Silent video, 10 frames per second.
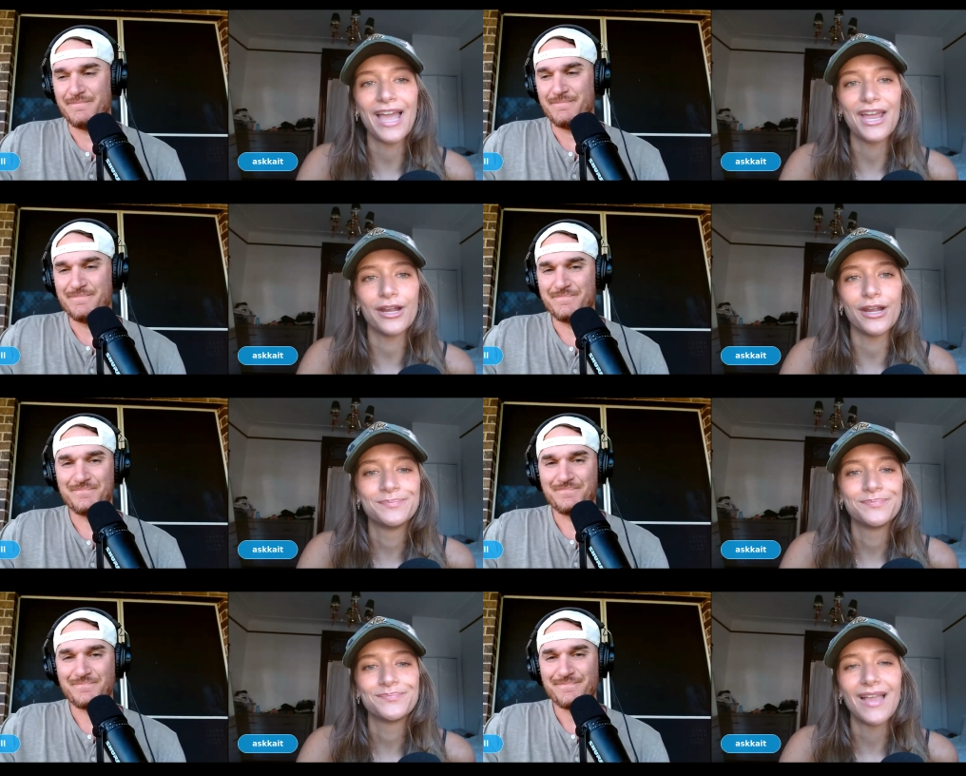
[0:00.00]
Speaker 1: I agree.
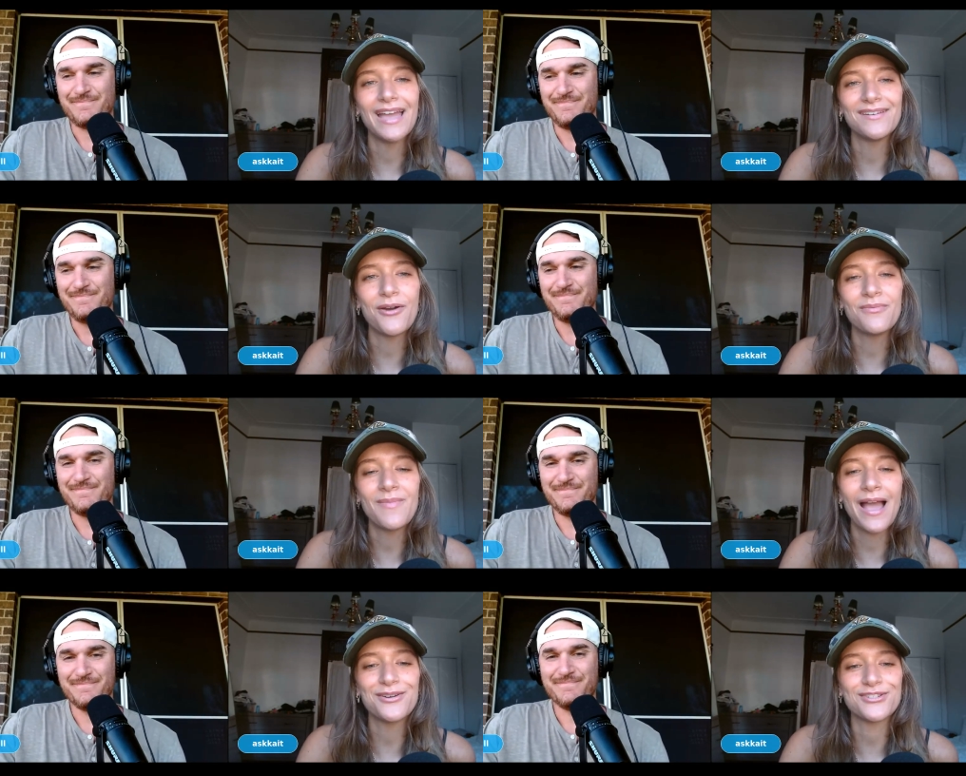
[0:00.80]
I no,
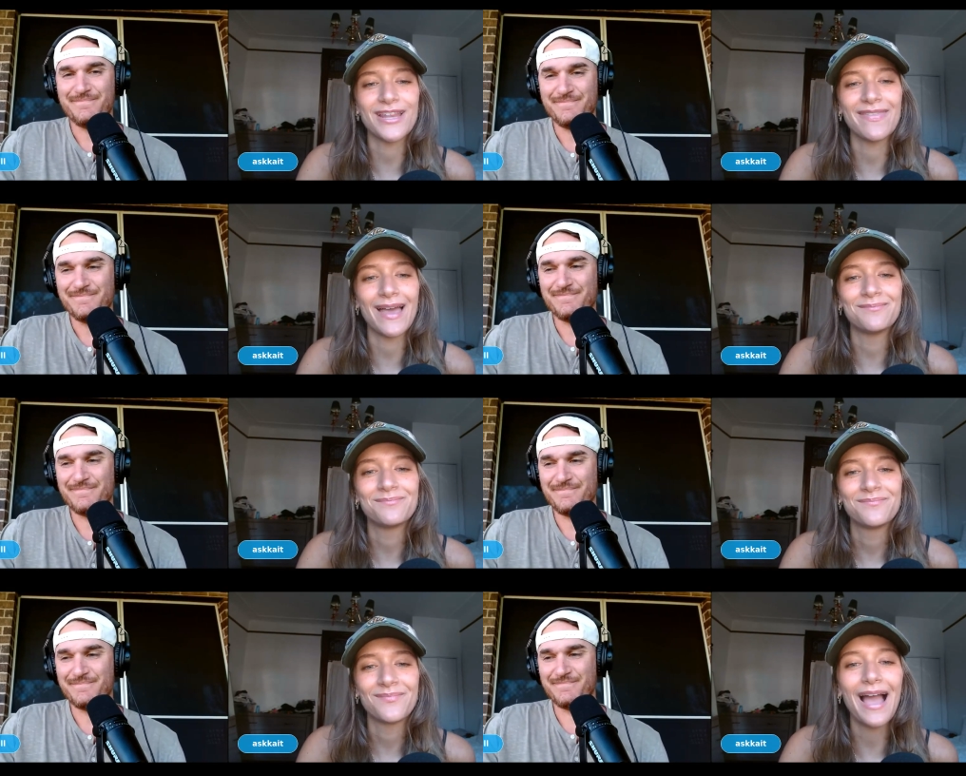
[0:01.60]
I understand that.
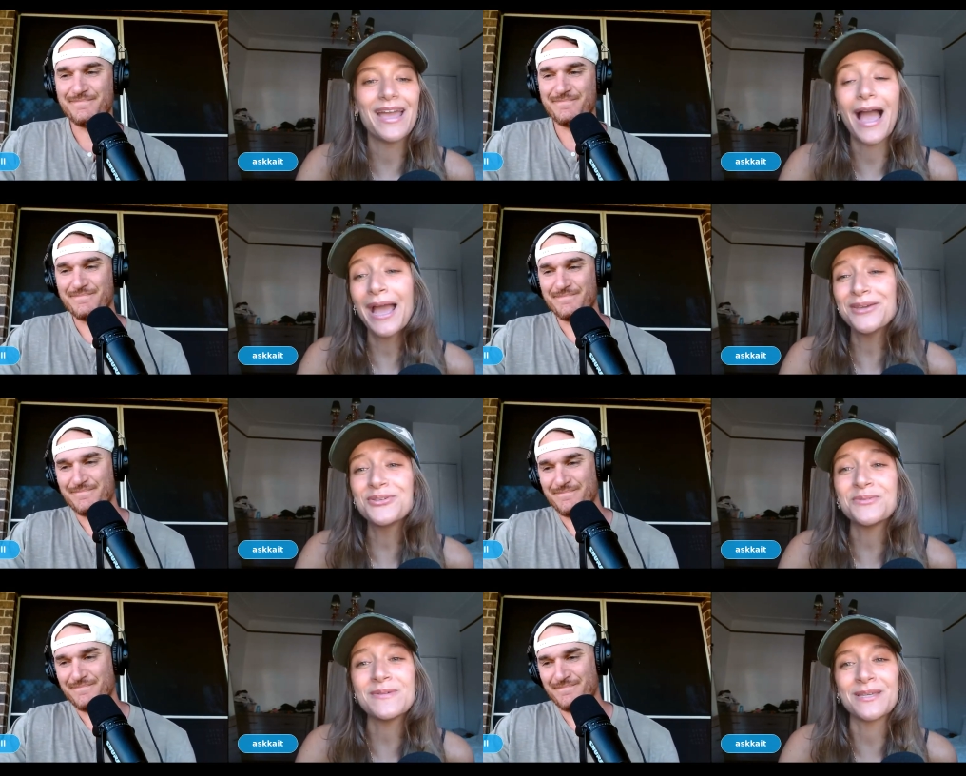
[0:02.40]
I, I
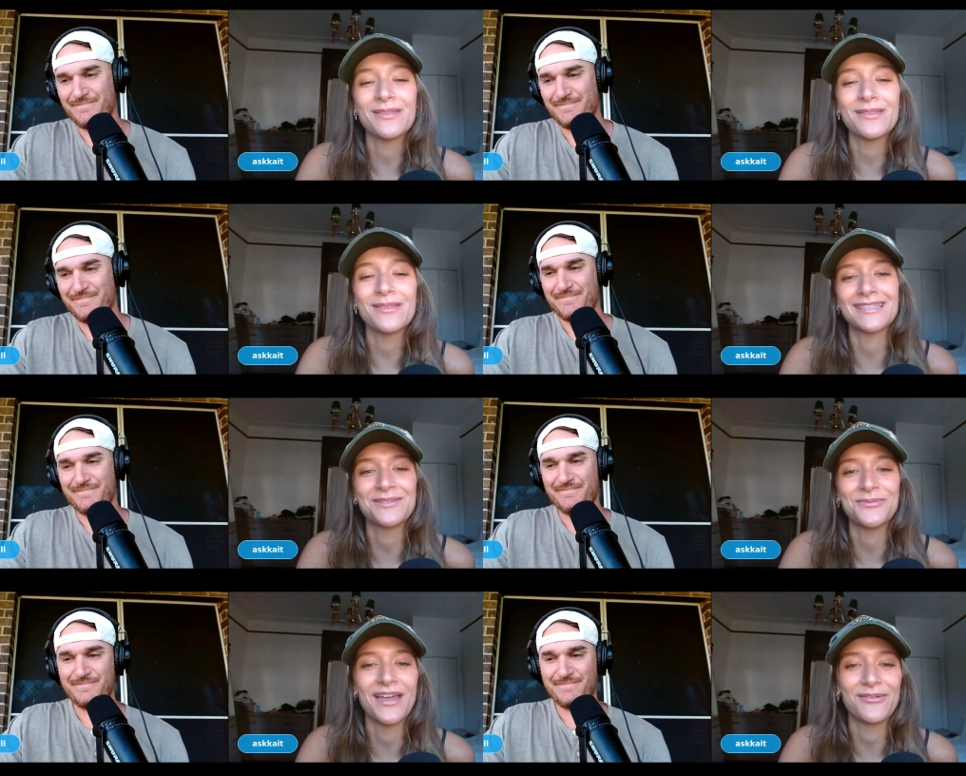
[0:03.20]
used to be someone that was like,
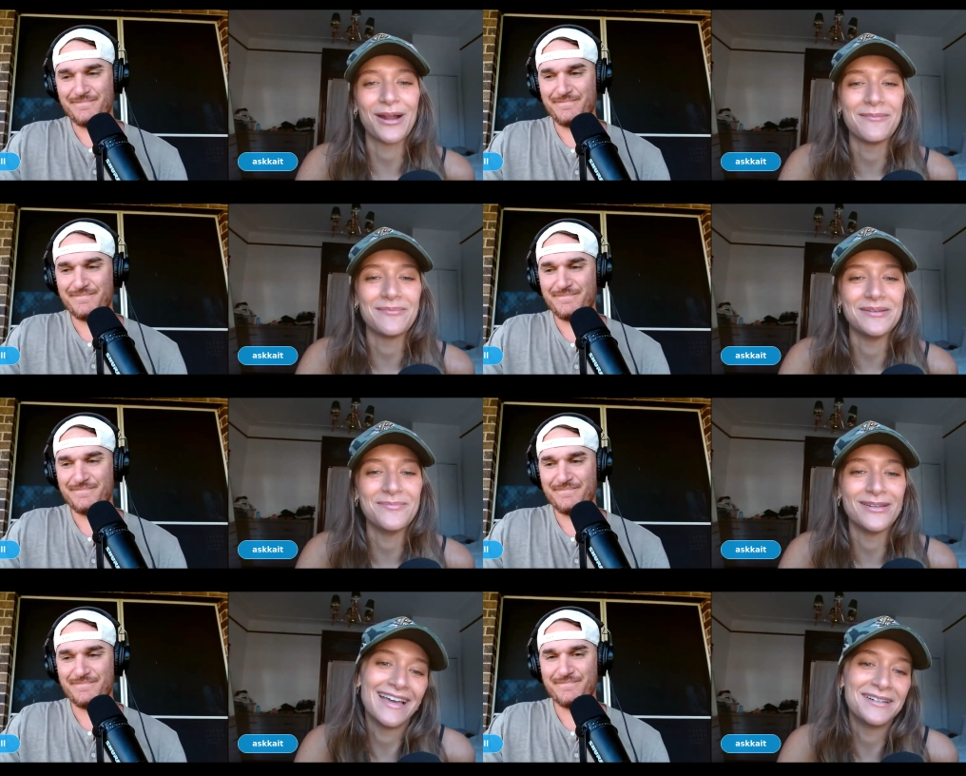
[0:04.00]
this will never happen,
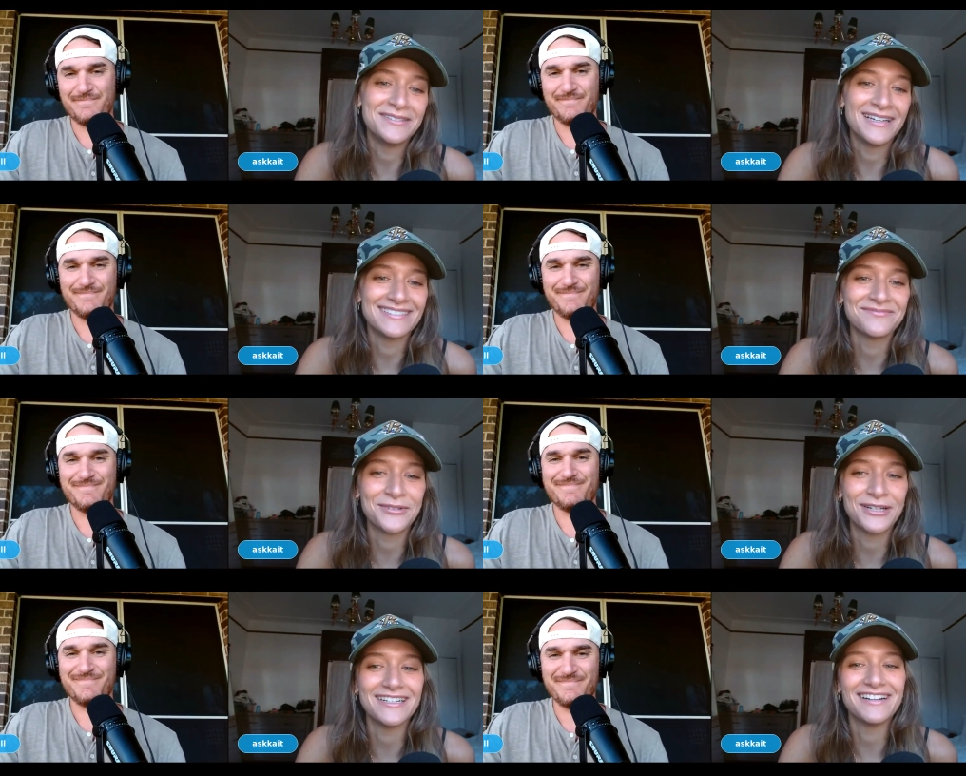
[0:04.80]
but now like,
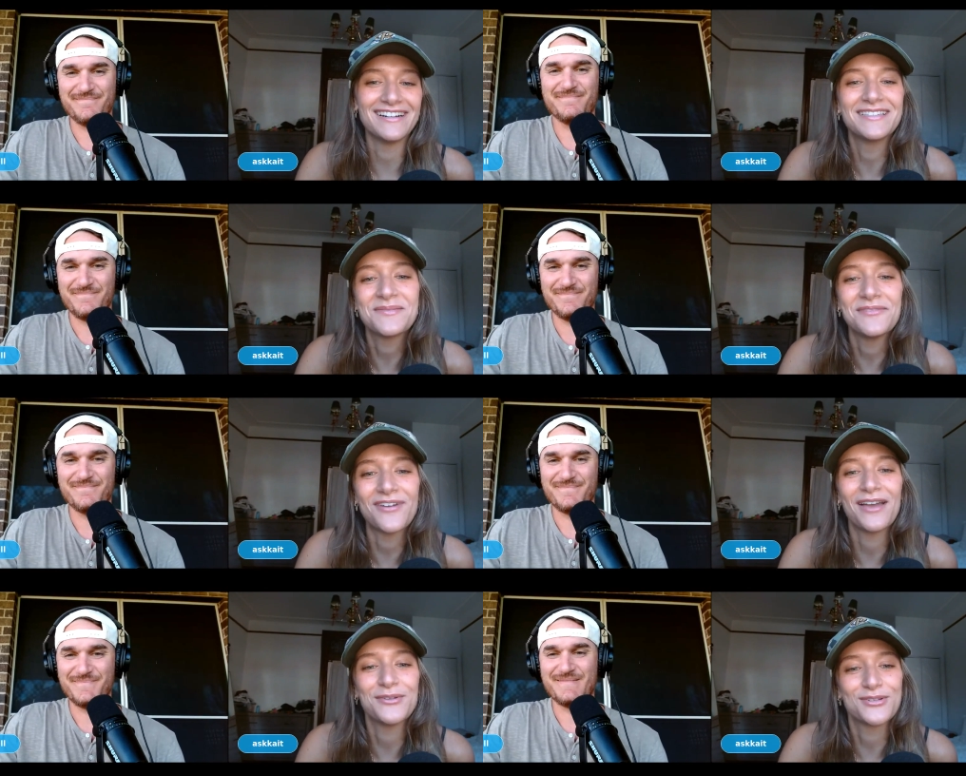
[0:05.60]
we're here. It's gonna be
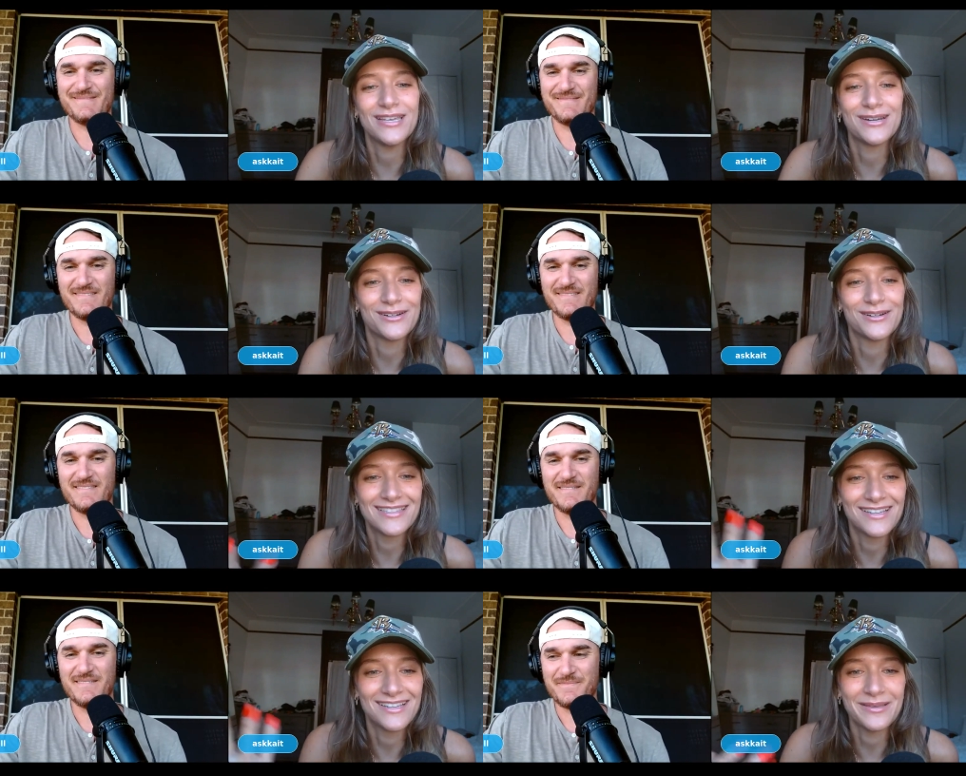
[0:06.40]
five years later, and
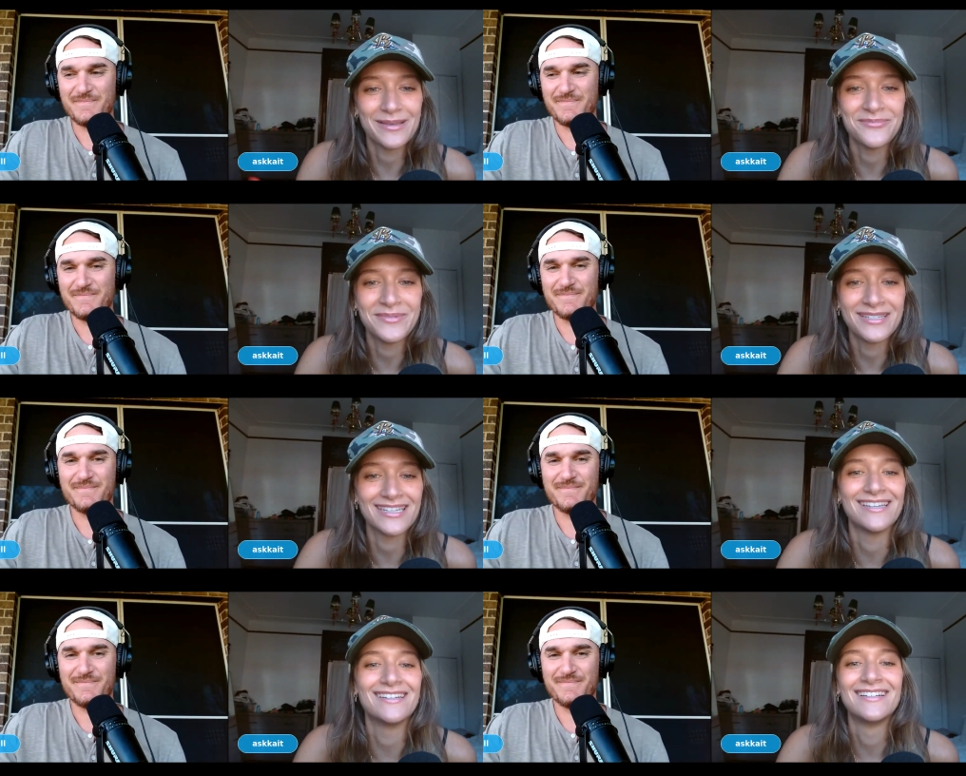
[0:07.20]
they're gonna be
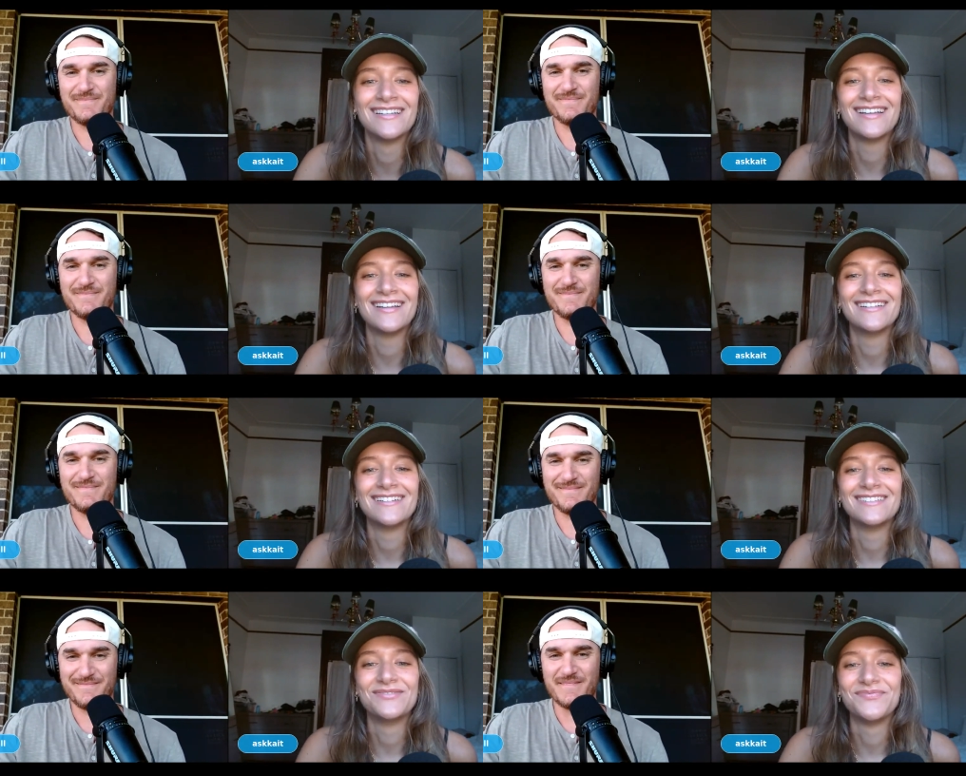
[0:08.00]
implementing it.
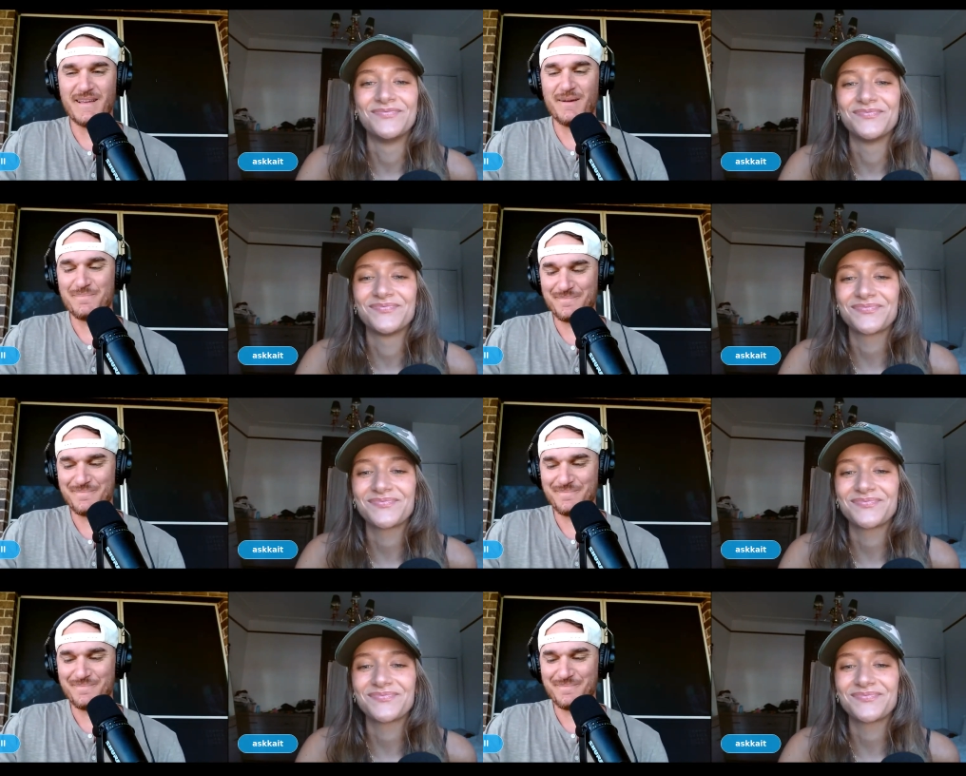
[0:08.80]
Yep.